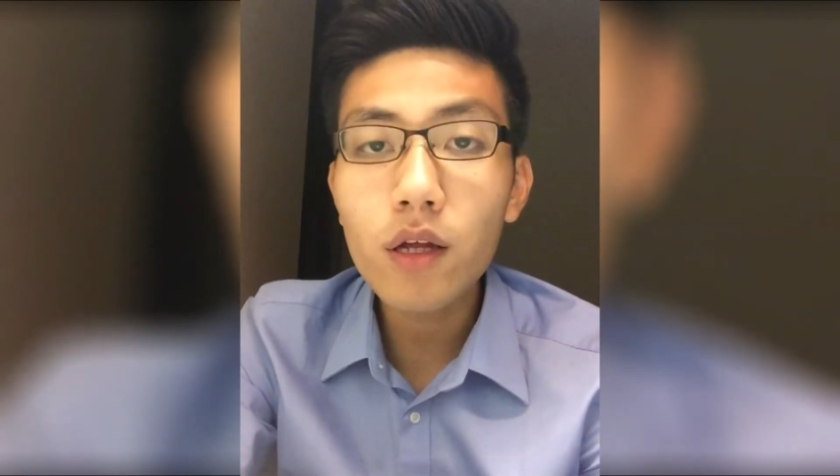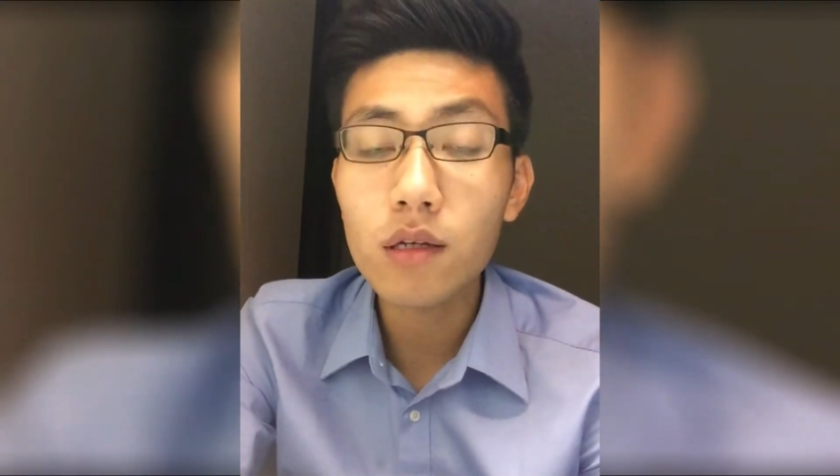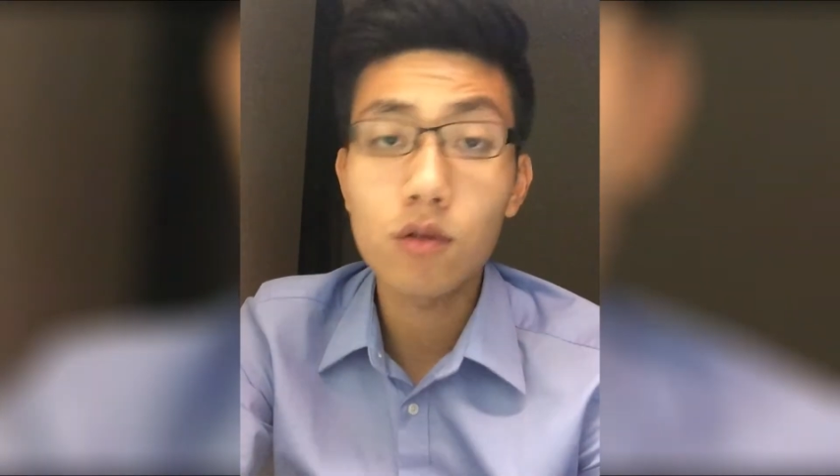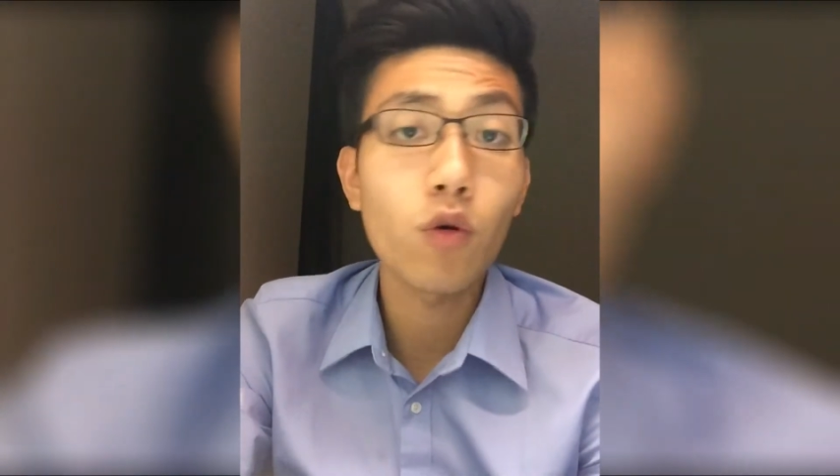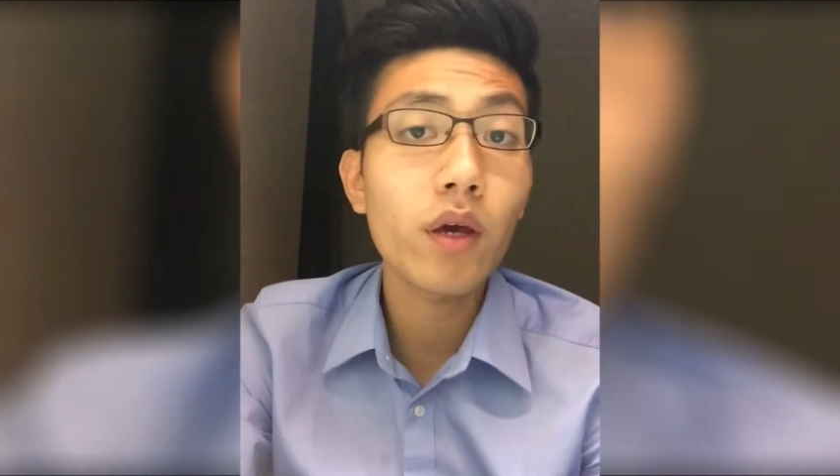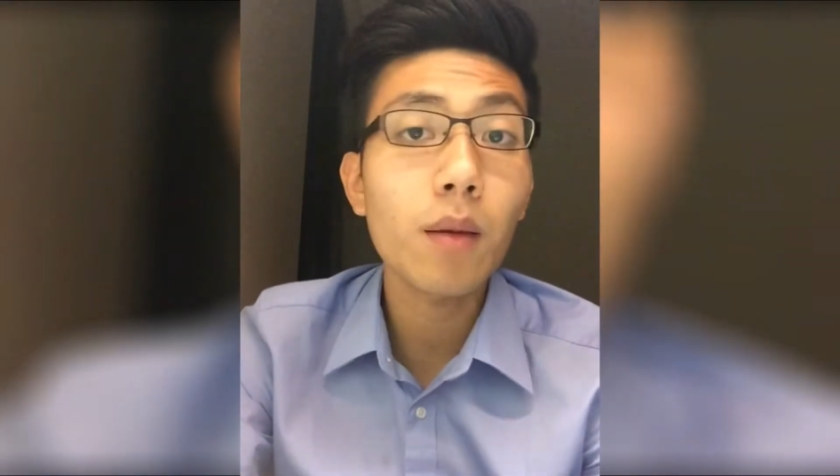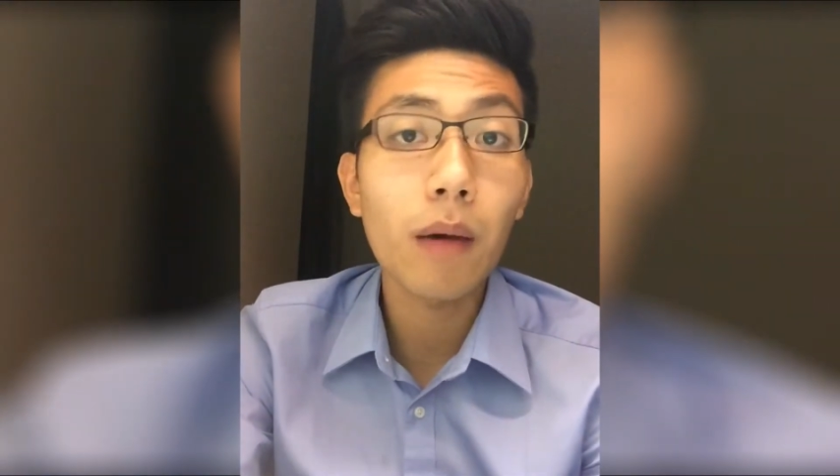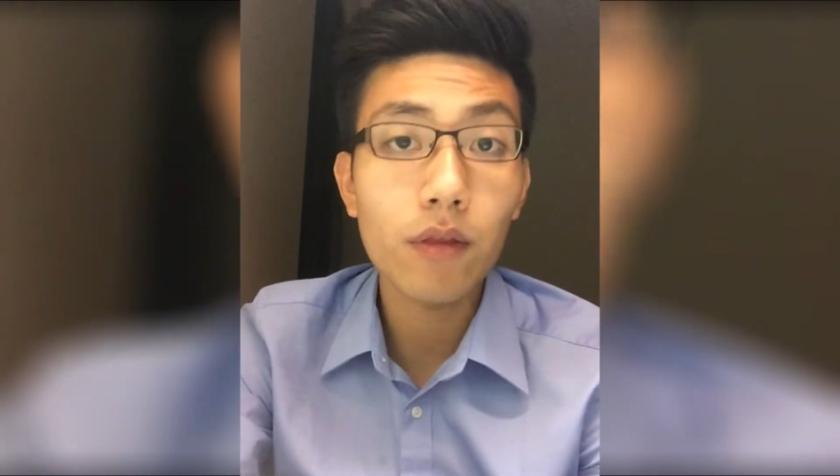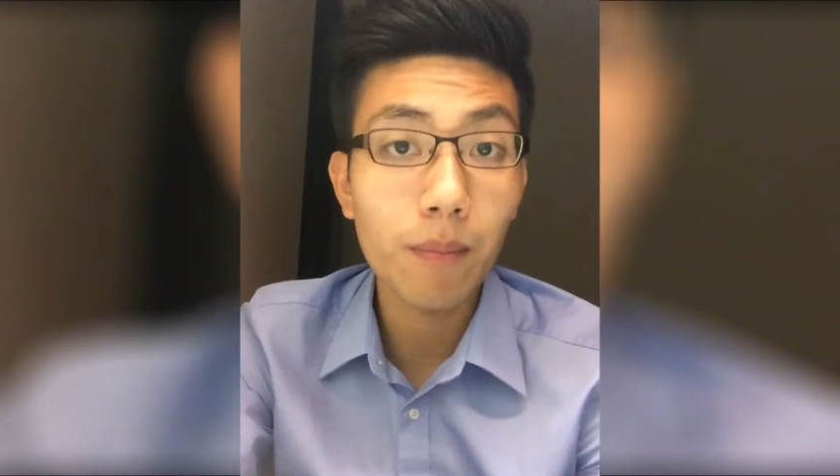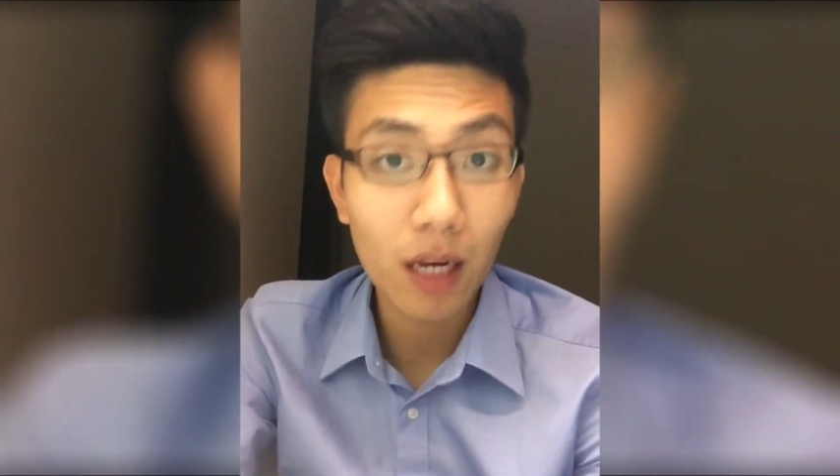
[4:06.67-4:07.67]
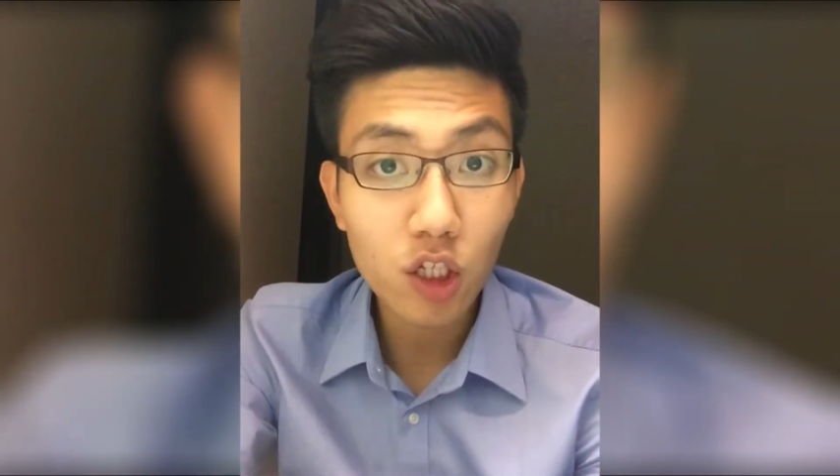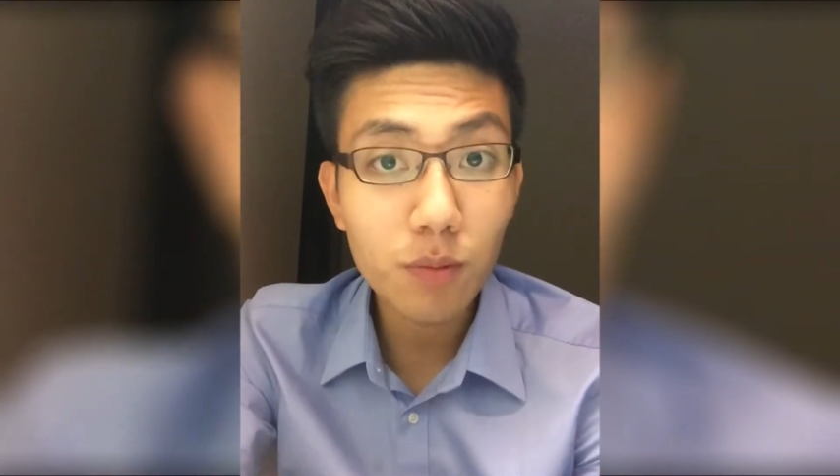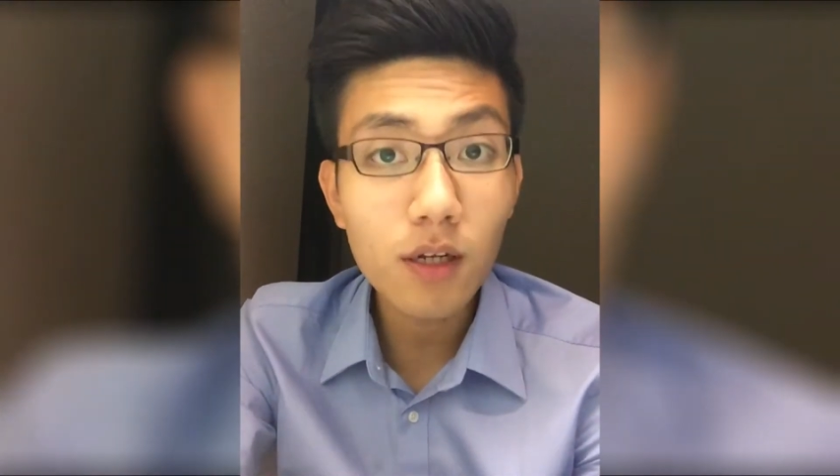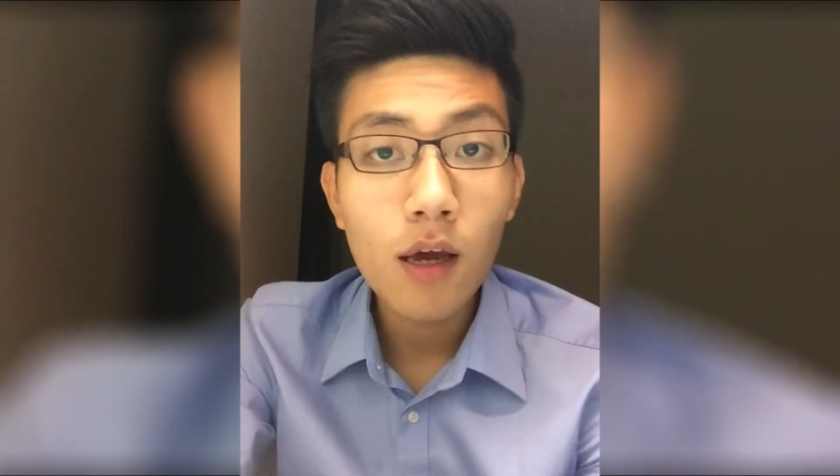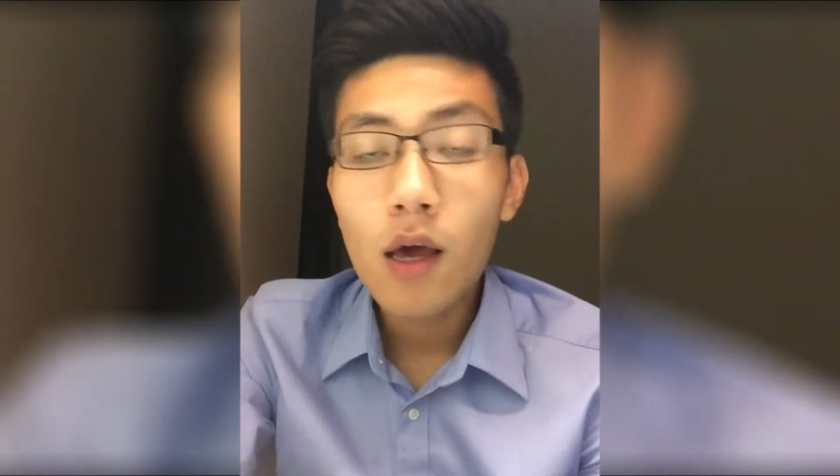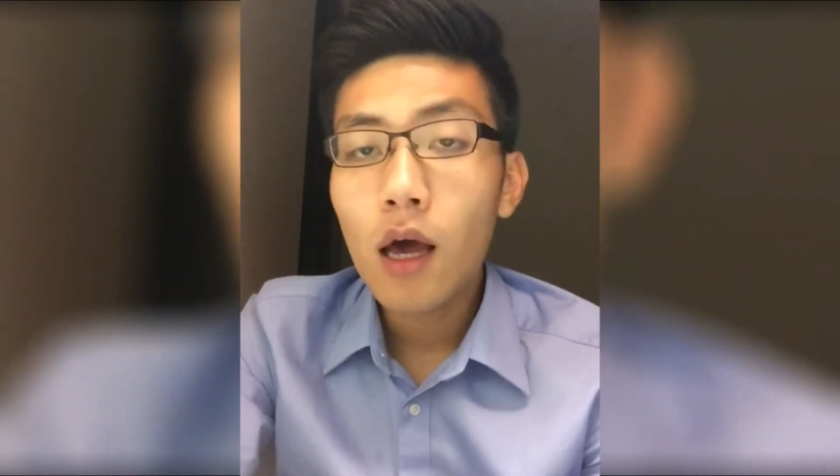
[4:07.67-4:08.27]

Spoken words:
and knowing about the management.